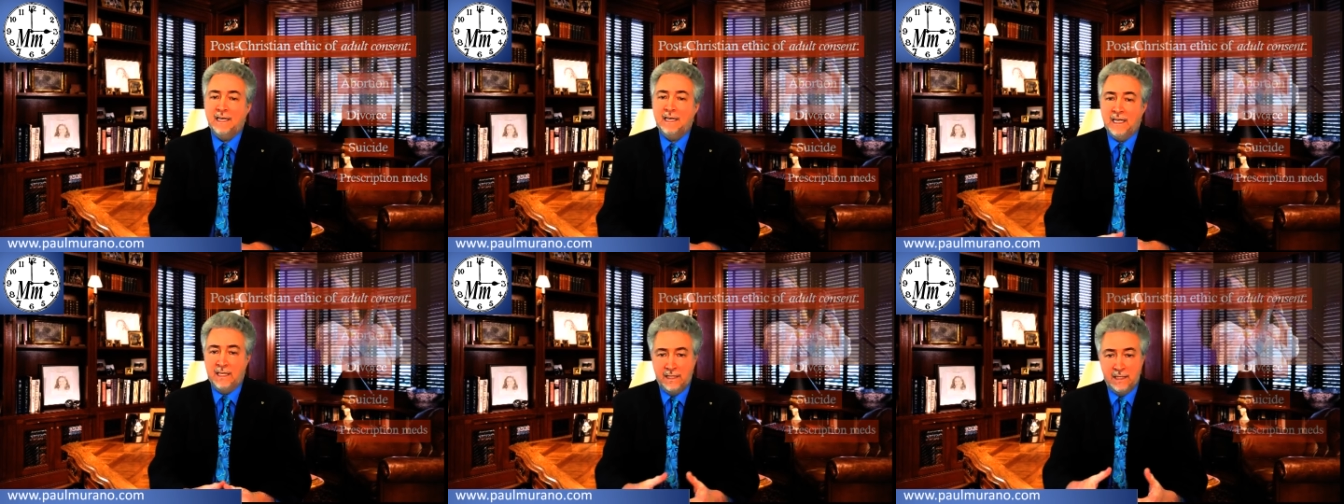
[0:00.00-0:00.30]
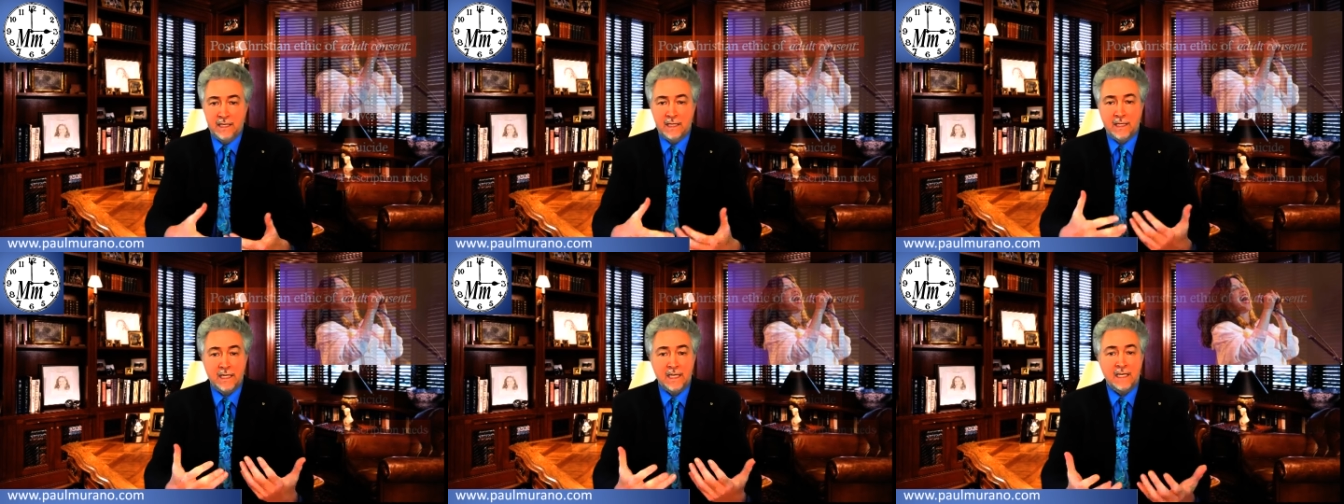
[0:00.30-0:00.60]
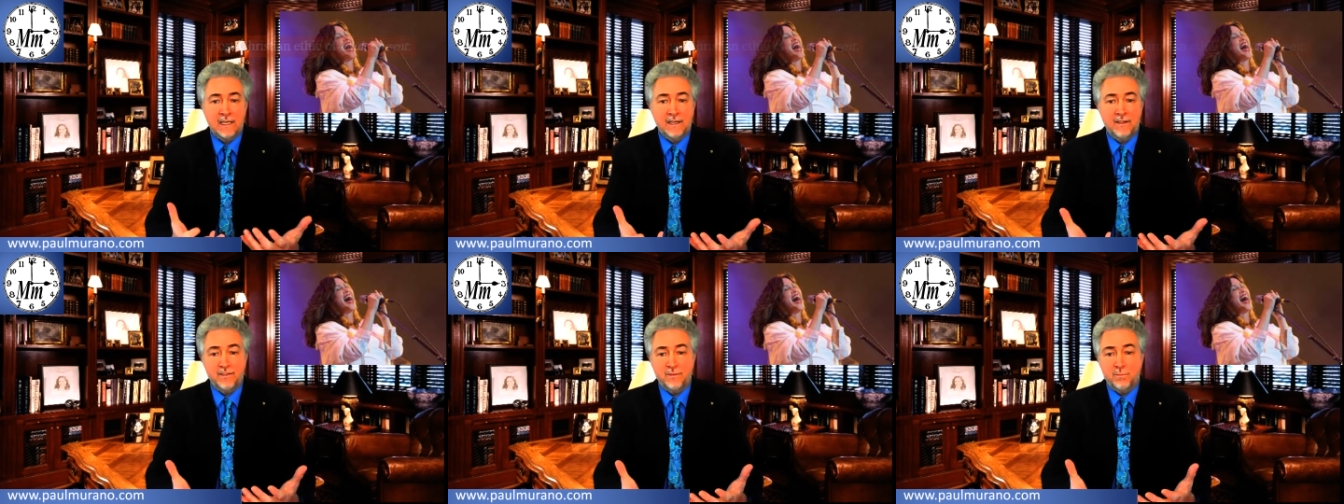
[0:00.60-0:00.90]
and the
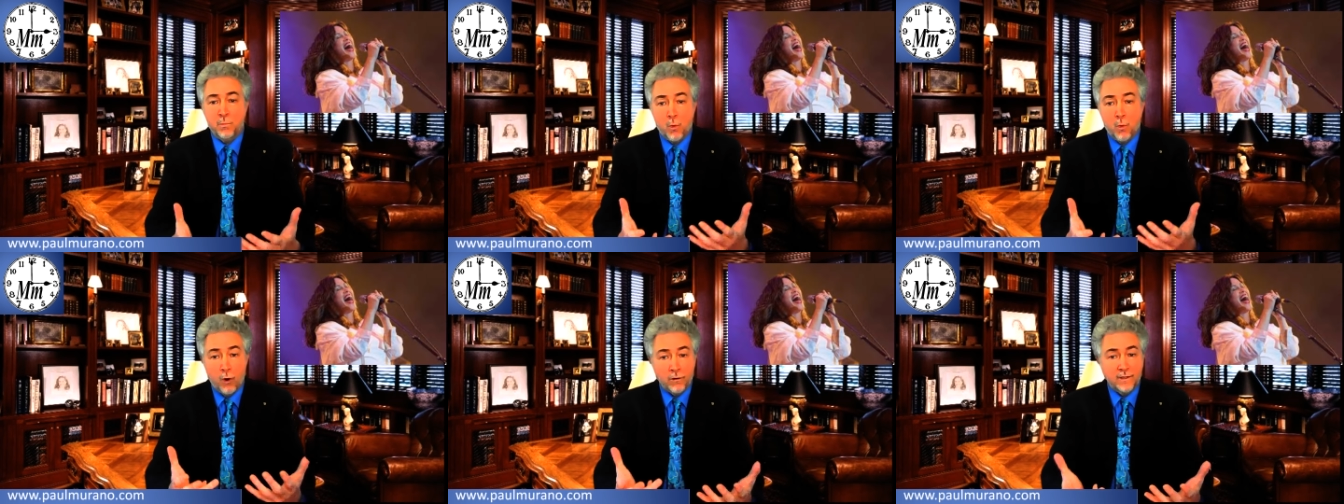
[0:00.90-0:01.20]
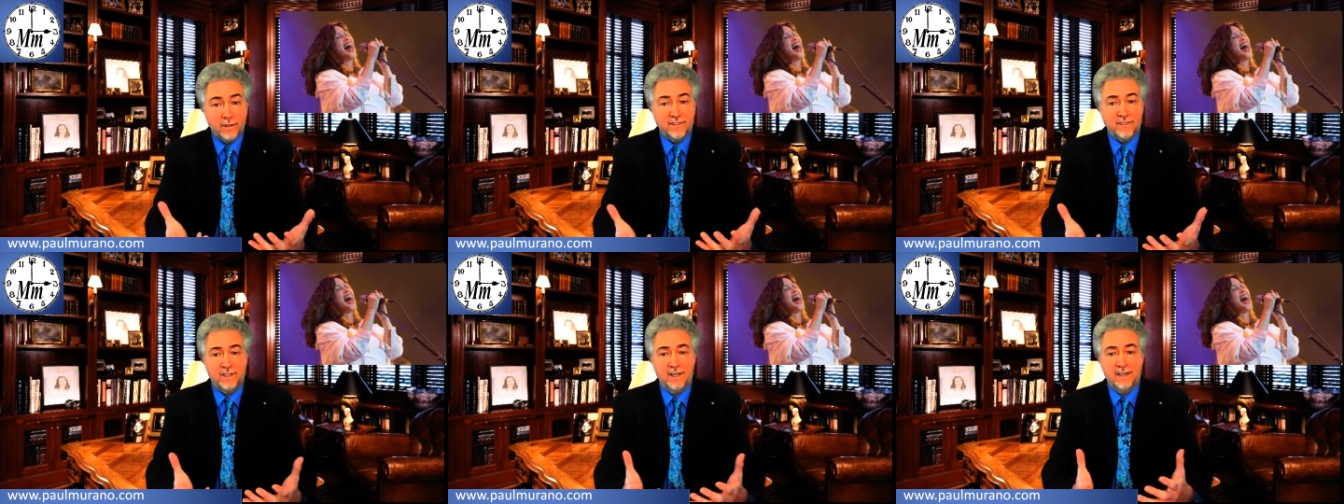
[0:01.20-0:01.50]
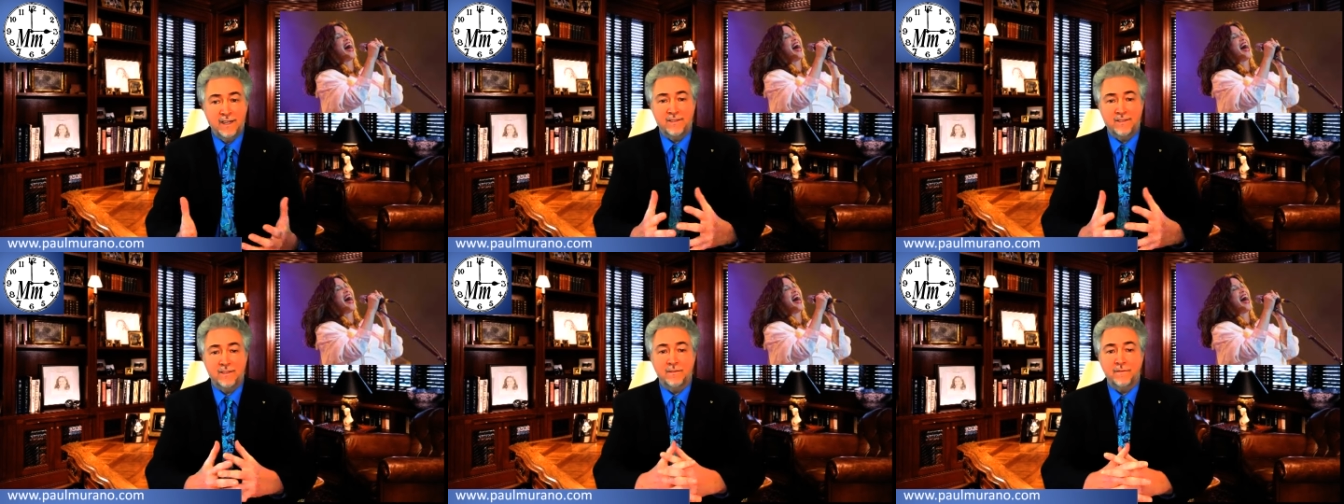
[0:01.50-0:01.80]
Alanis
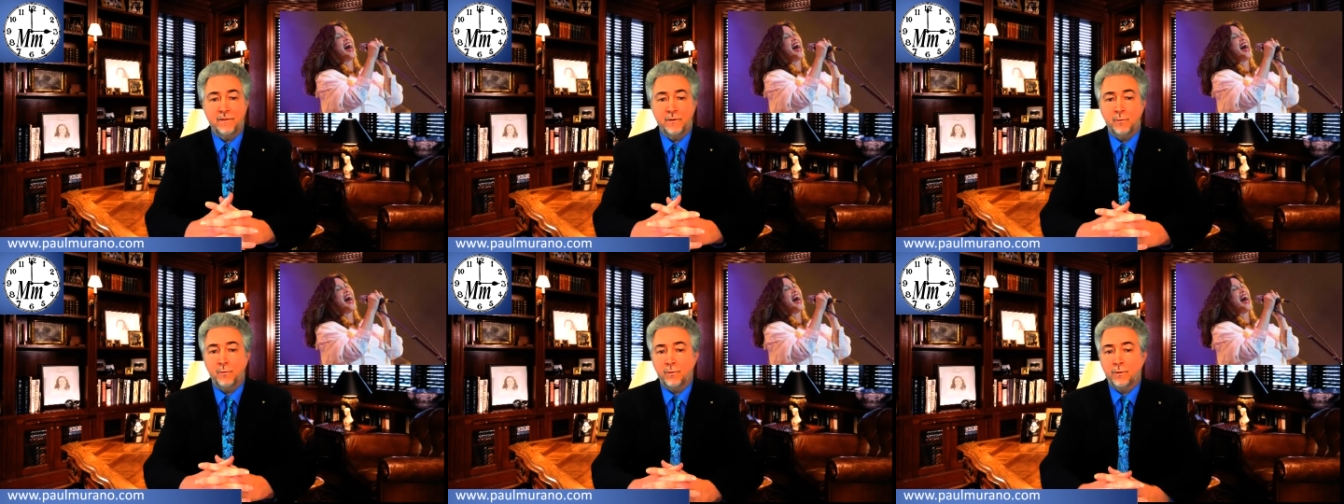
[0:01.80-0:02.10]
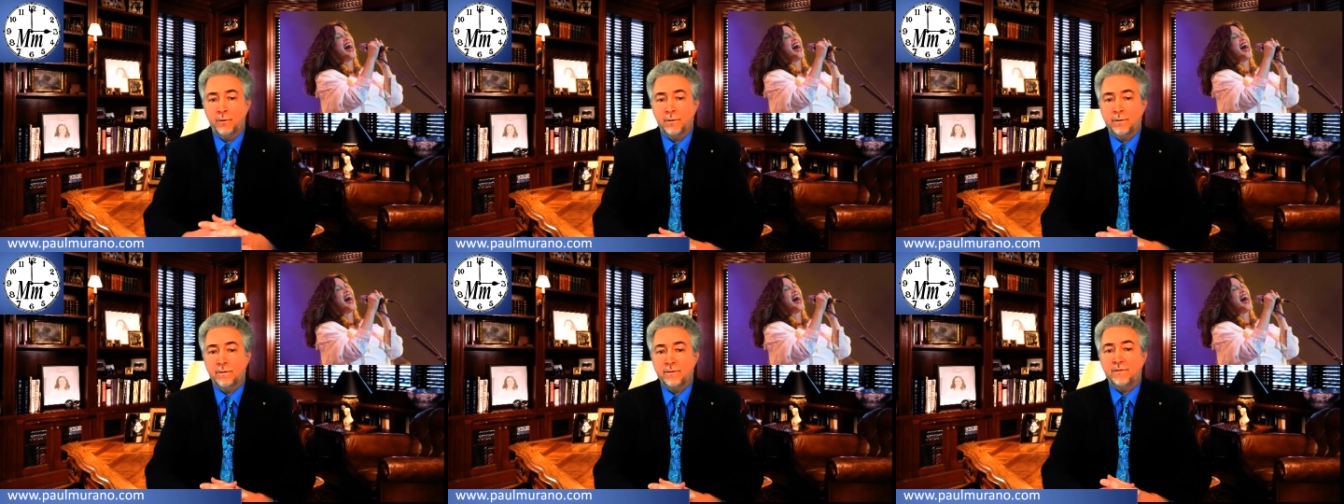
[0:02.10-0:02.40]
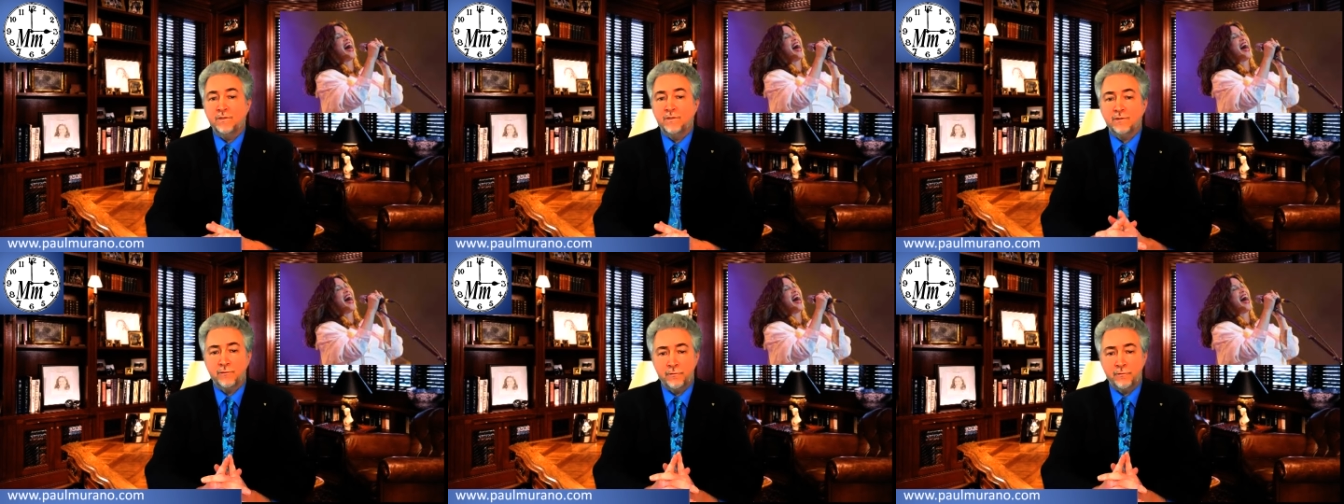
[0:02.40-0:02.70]
Morissettes of the world
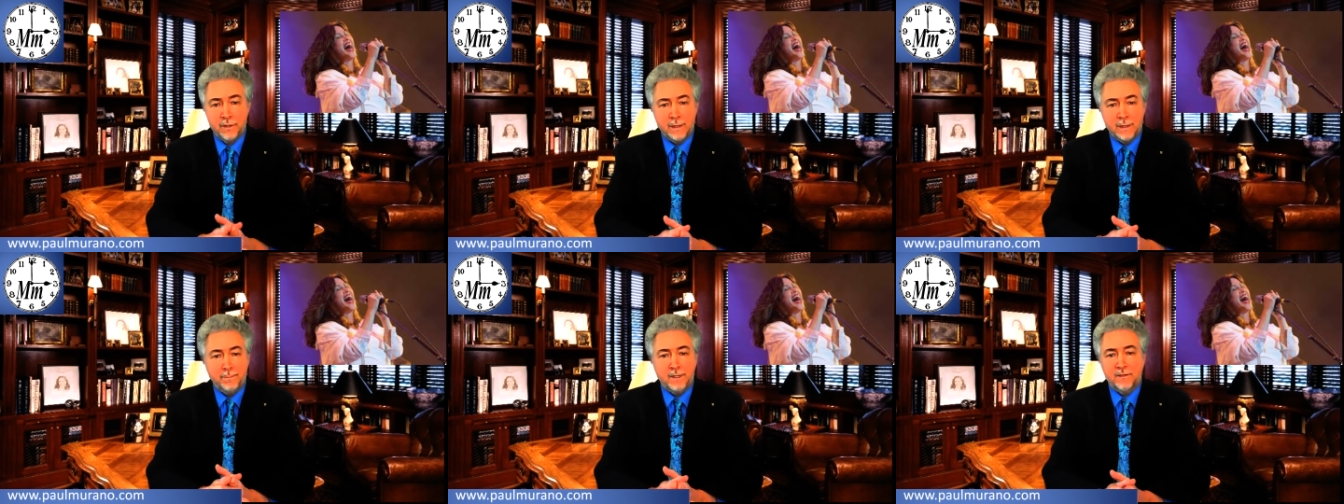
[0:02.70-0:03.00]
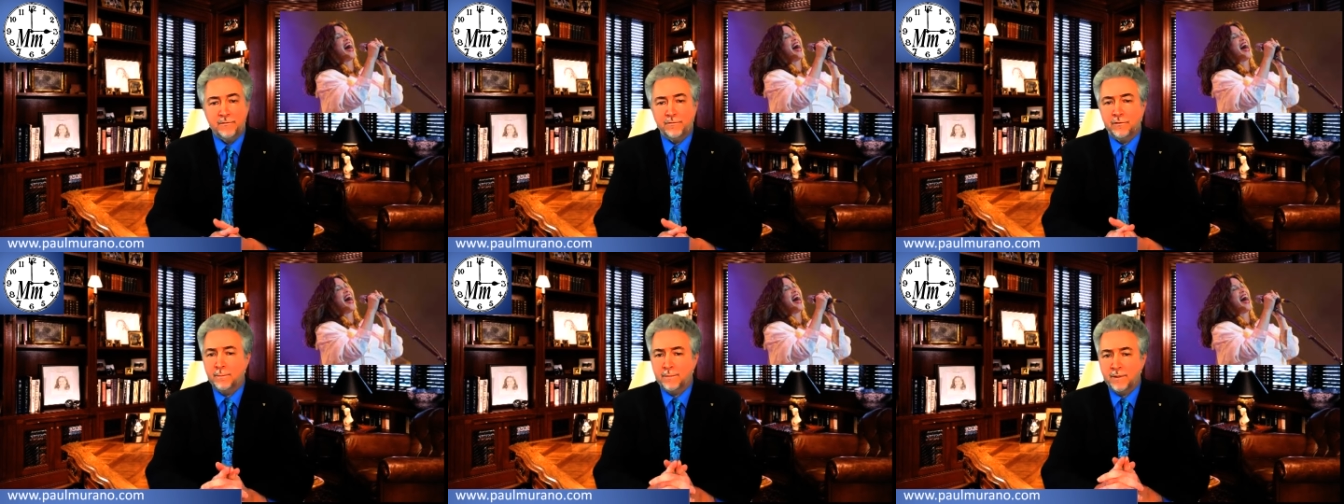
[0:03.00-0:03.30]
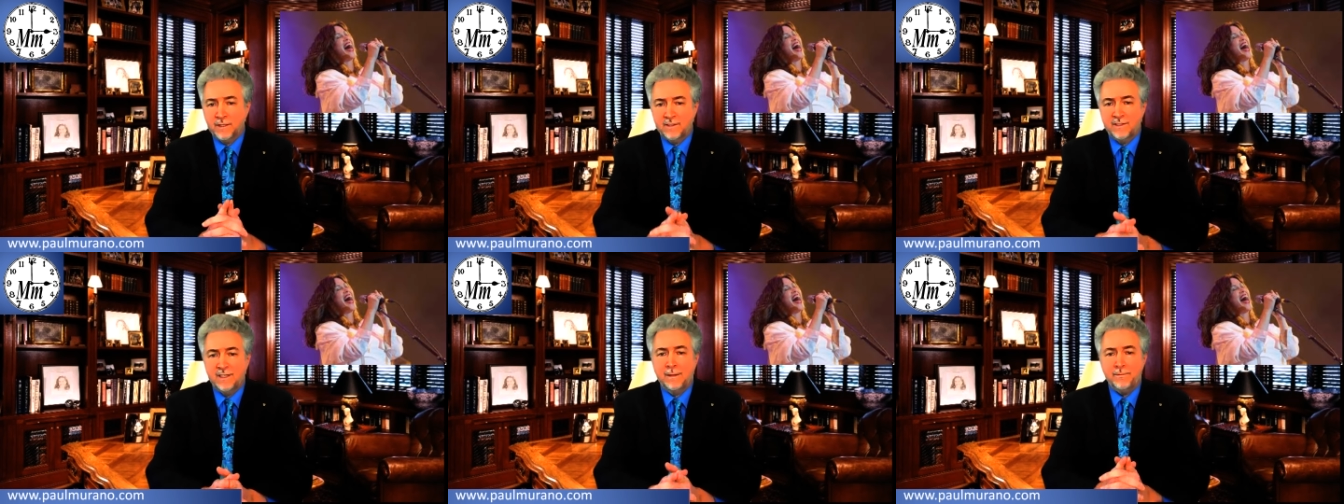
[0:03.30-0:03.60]
screaming from
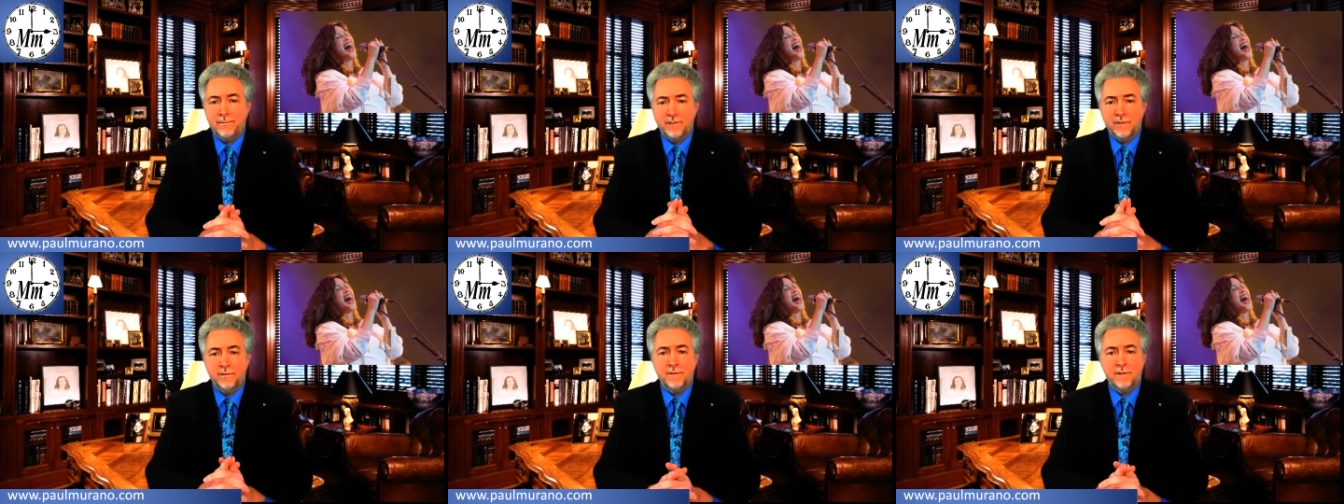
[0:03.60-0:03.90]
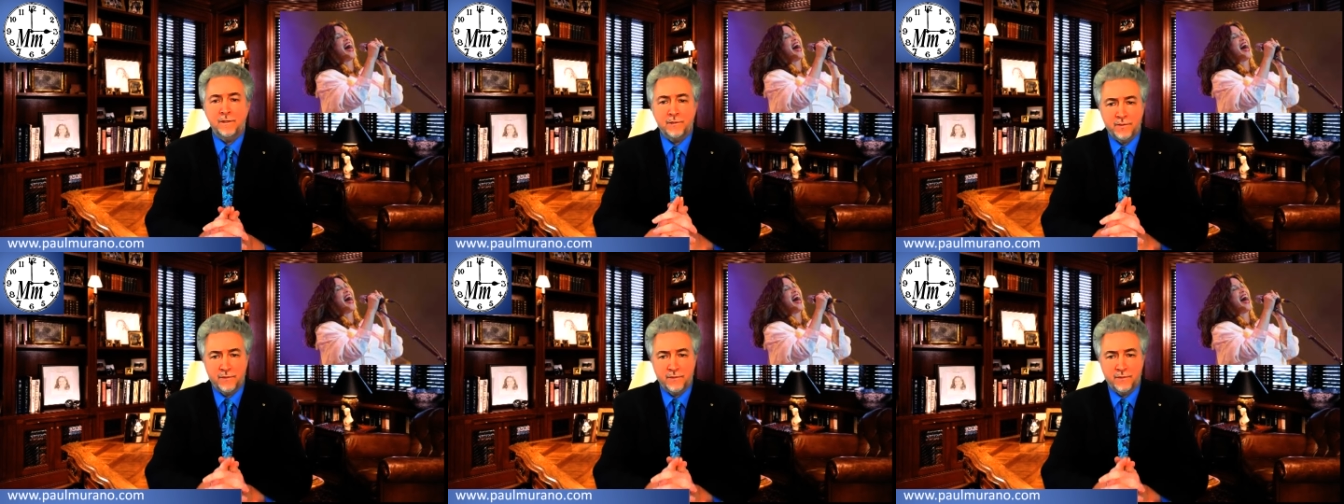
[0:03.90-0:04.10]
the depths of their